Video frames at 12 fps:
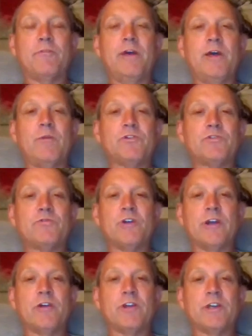me, it was a
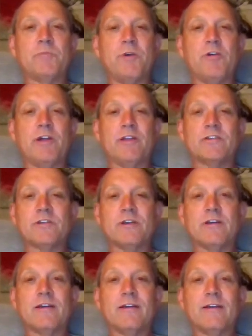really good experience.
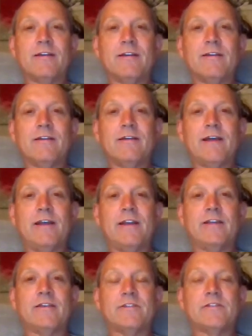And
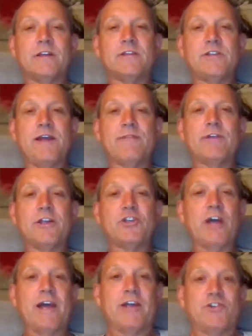it's definitely
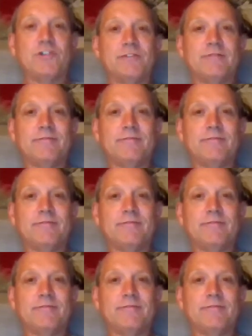changed